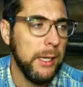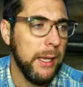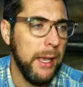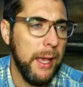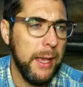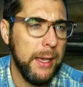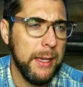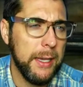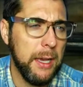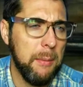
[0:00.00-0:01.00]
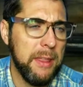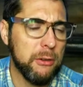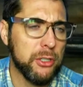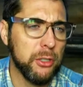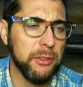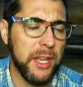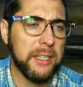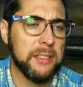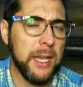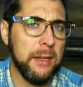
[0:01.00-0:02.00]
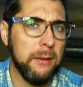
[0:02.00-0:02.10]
I mean, there's certain things that